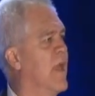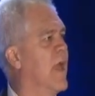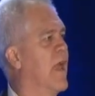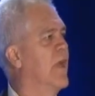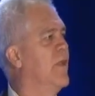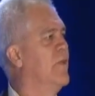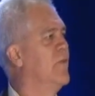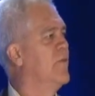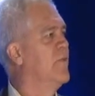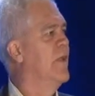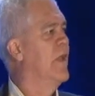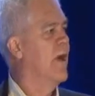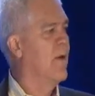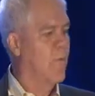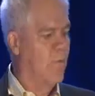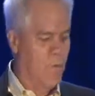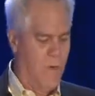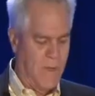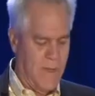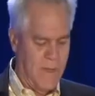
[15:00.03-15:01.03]
and your
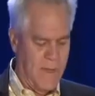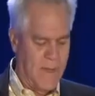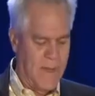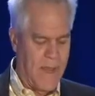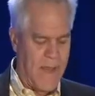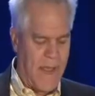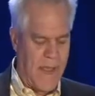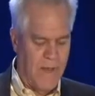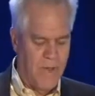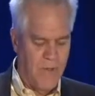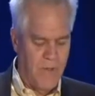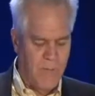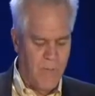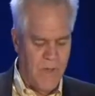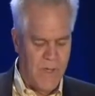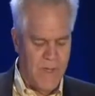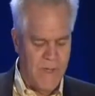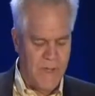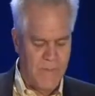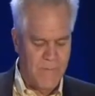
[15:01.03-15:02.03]
network and your
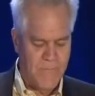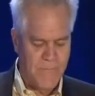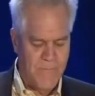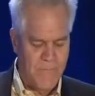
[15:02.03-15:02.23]
money.